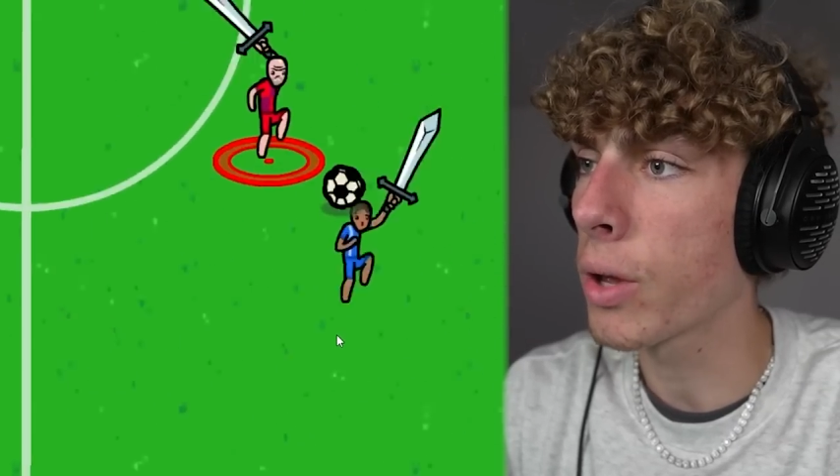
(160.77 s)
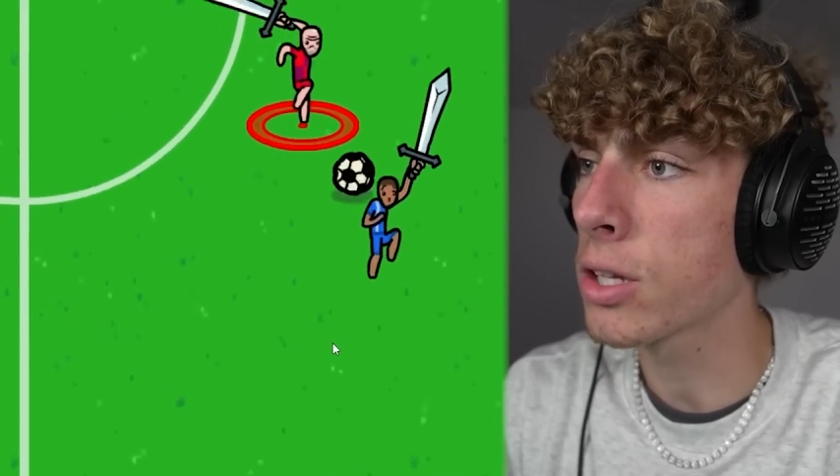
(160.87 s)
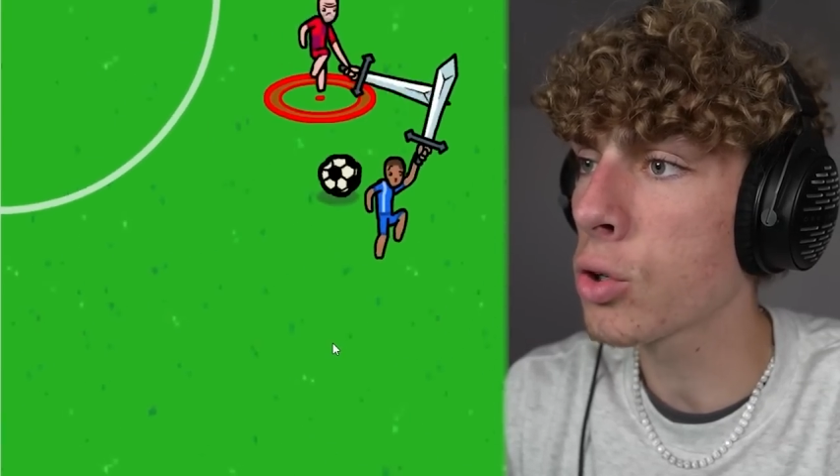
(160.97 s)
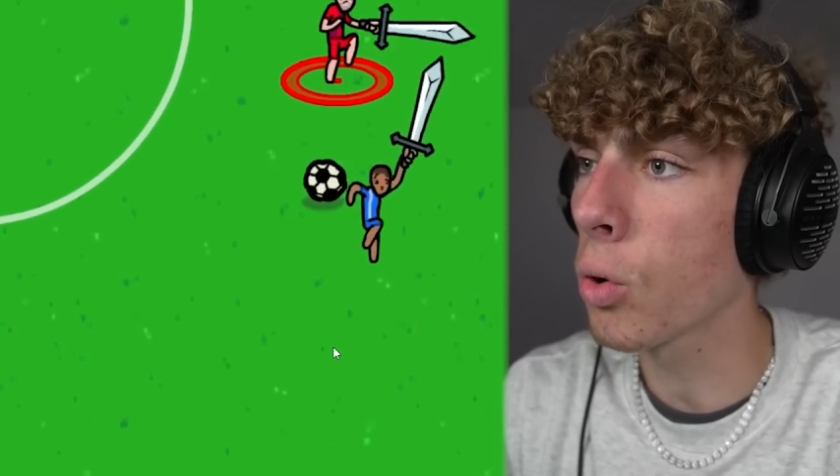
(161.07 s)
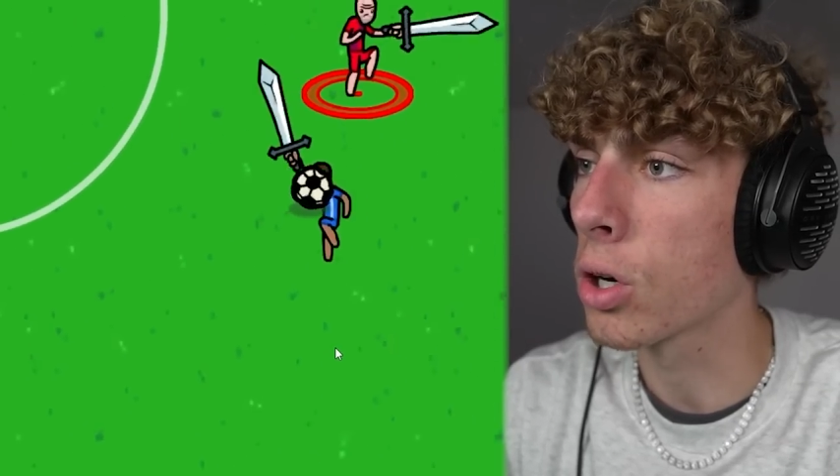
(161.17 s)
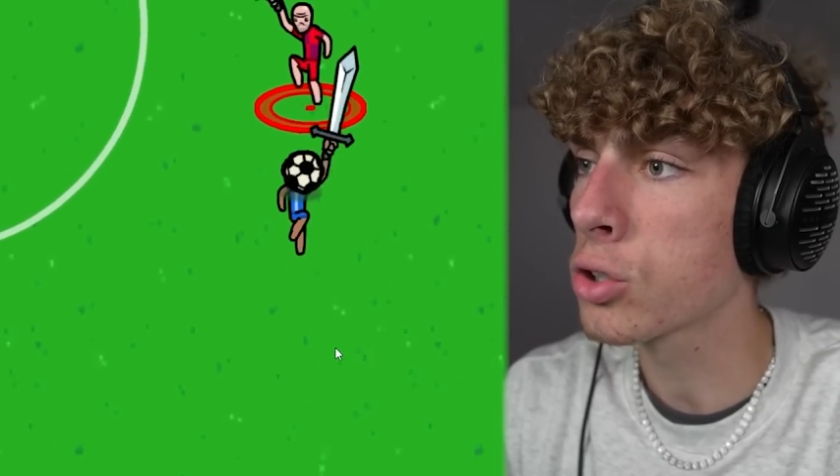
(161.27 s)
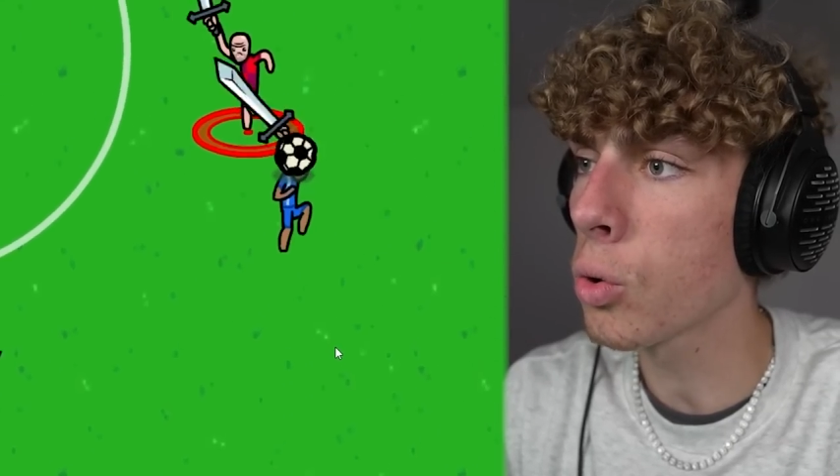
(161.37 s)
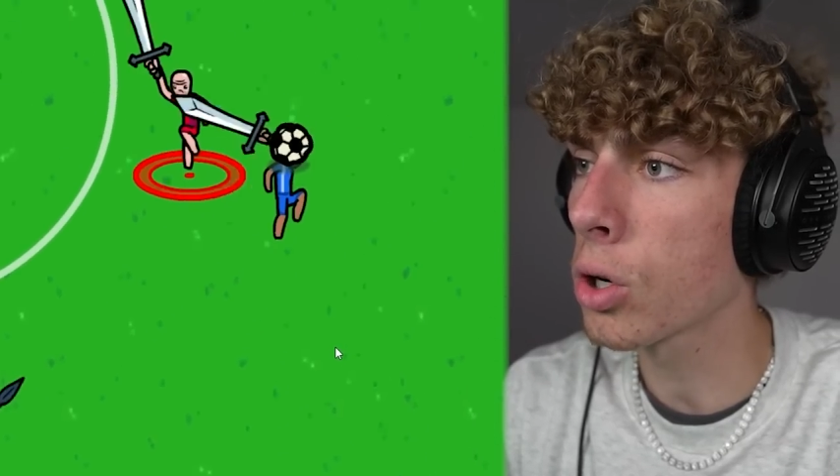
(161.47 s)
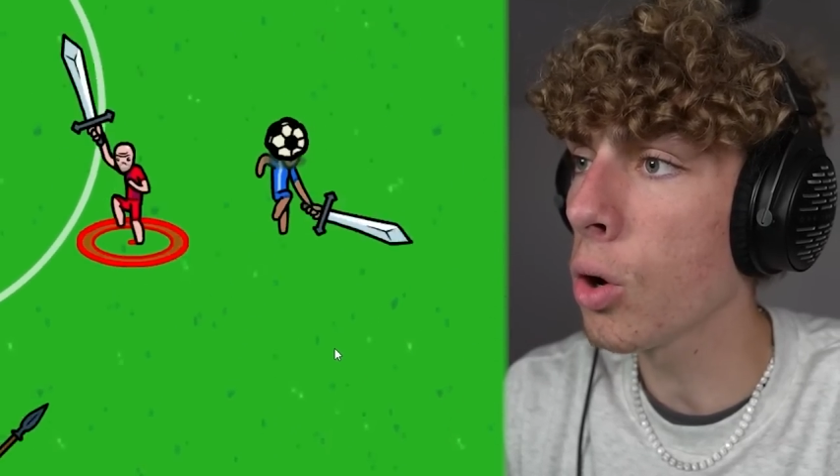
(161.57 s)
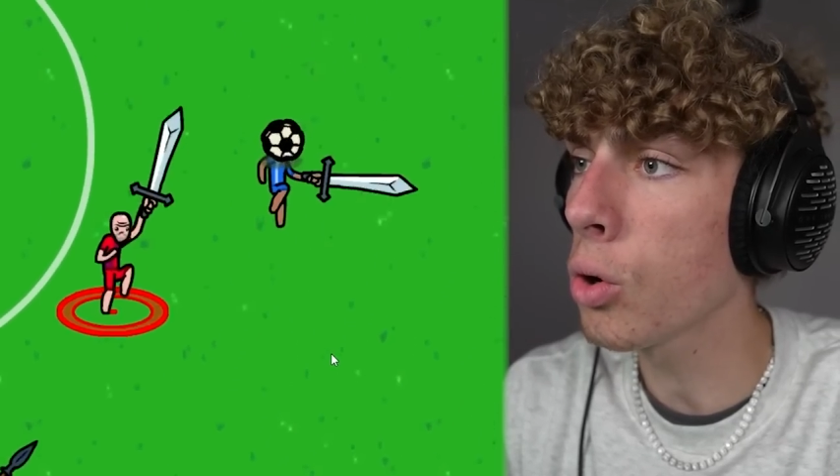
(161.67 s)
Okay, score,
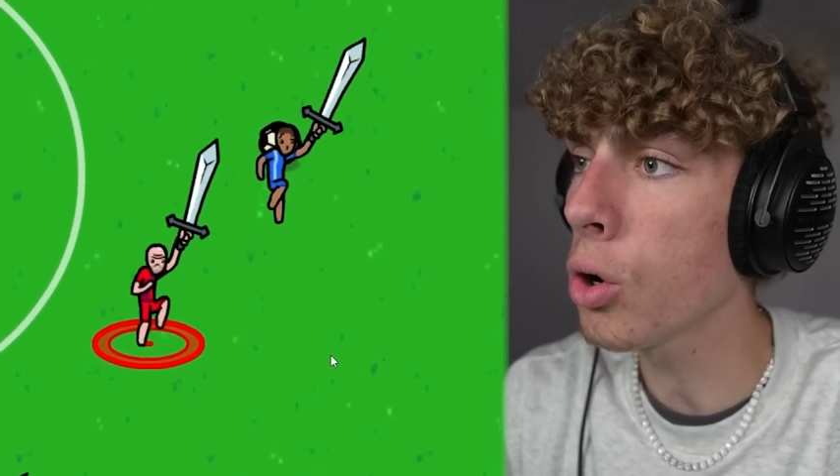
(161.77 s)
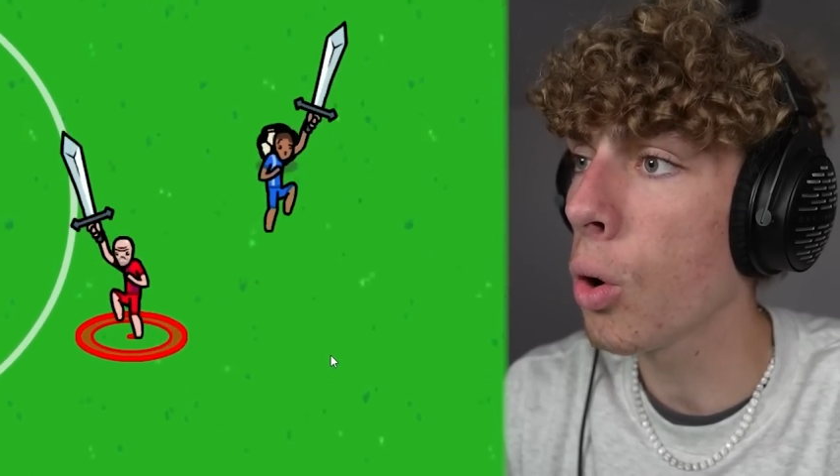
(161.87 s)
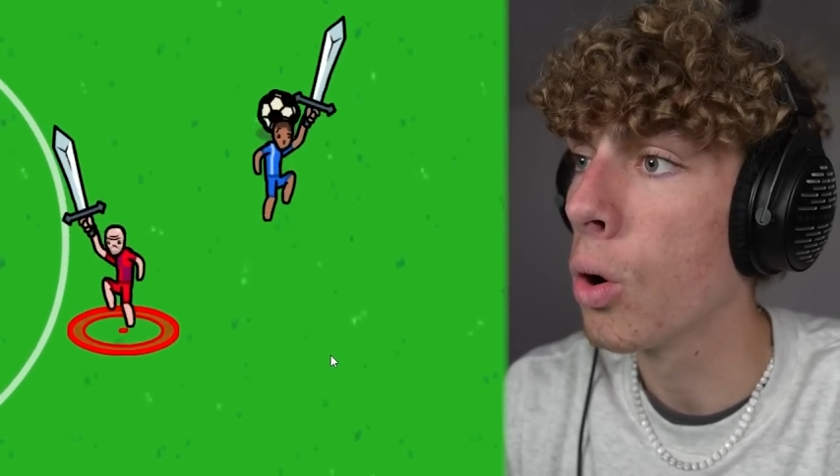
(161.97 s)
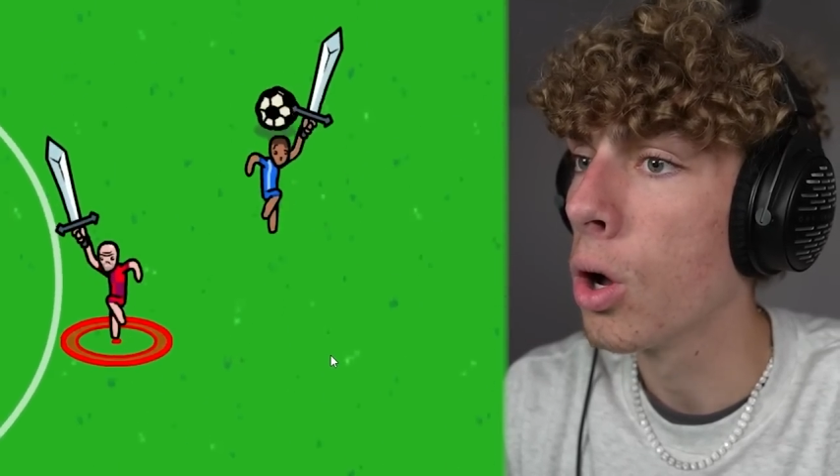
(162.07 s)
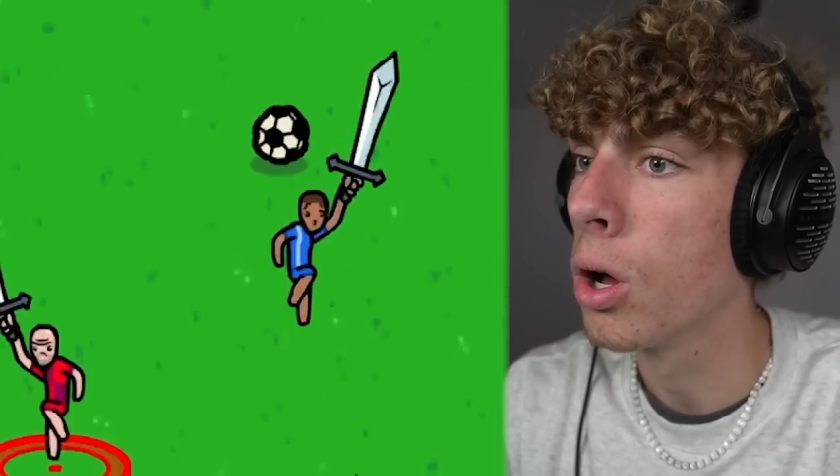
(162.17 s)
score, go, go, go.